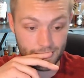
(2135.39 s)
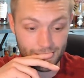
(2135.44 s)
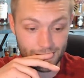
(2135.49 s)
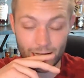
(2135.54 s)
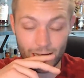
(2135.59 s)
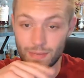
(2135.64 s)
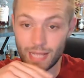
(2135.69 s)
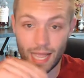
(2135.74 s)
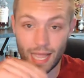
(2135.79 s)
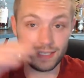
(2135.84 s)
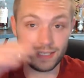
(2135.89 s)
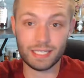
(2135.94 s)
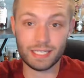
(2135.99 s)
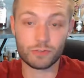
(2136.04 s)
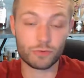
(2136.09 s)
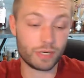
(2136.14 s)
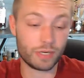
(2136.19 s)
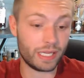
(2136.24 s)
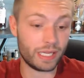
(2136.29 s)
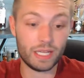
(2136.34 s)
I didn't
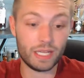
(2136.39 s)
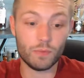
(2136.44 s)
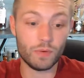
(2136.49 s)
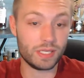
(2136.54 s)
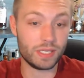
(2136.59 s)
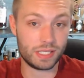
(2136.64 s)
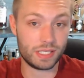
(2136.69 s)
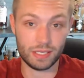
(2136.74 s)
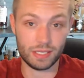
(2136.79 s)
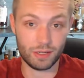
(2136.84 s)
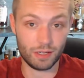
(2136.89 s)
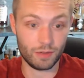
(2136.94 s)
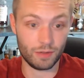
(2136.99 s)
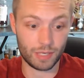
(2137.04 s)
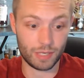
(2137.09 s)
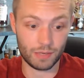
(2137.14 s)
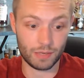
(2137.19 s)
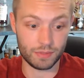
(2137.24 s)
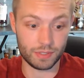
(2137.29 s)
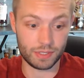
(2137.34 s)
drink any whiskey at all
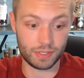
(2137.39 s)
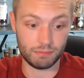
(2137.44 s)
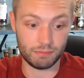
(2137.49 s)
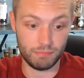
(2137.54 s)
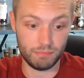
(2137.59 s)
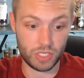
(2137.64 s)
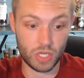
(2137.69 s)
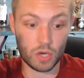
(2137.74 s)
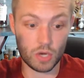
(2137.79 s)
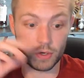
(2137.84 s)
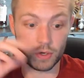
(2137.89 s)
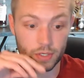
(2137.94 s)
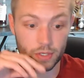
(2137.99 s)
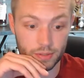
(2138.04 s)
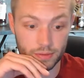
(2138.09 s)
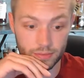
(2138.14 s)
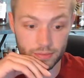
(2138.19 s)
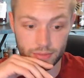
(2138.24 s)
when I was younger.